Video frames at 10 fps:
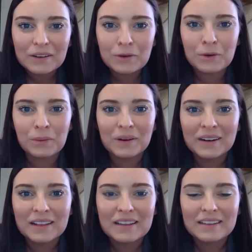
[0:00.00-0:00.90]
Ooh,
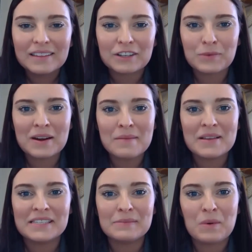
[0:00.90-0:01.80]
there's one in
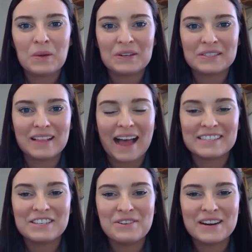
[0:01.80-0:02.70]
Mrs. Moeller's
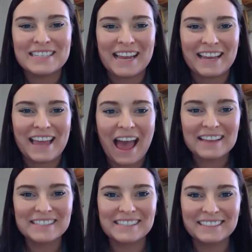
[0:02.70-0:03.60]
class. Do you want to take a
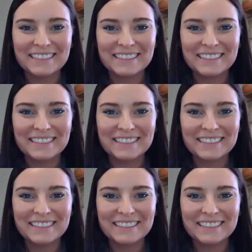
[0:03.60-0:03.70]
guess?